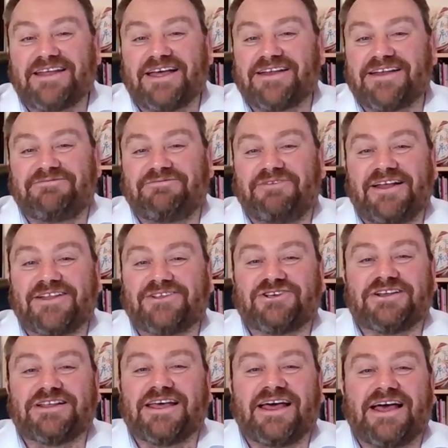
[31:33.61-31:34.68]
And finally,
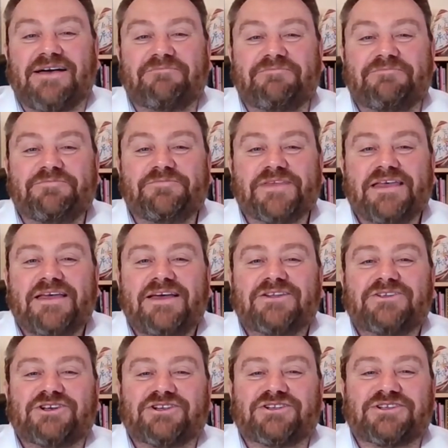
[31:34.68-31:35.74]
Julia,
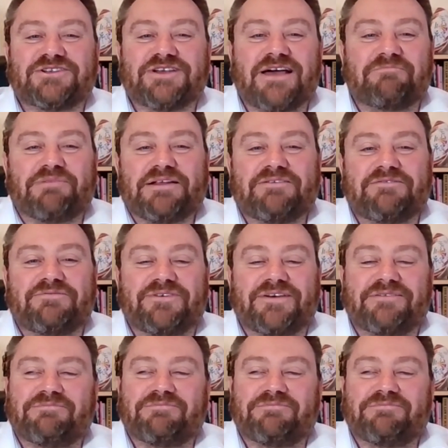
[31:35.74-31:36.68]
just as a bit of